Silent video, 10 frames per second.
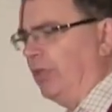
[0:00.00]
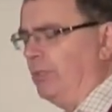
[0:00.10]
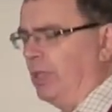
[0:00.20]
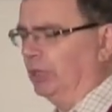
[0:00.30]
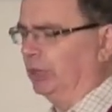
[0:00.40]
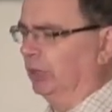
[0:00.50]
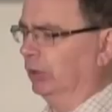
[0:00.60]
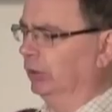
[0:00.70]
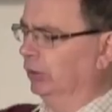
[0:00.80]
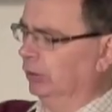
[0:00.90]
very much
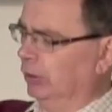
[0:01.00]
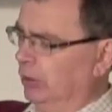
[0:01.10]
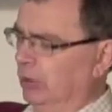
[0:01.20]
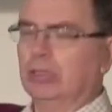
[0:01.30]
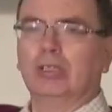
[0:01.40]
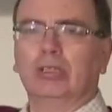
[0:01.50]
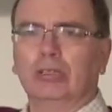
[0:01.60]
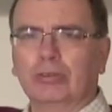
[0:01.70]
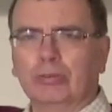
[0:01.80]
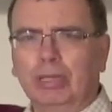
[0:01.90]

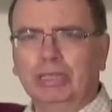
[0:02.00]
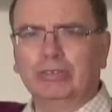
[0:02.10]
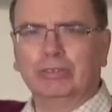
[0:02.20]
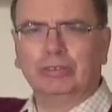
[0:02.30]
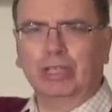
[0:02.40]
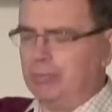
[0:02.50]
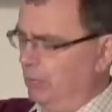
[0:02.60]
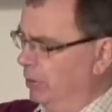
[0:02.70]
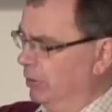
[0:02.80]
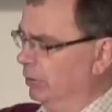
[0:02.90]
on the weight of the drape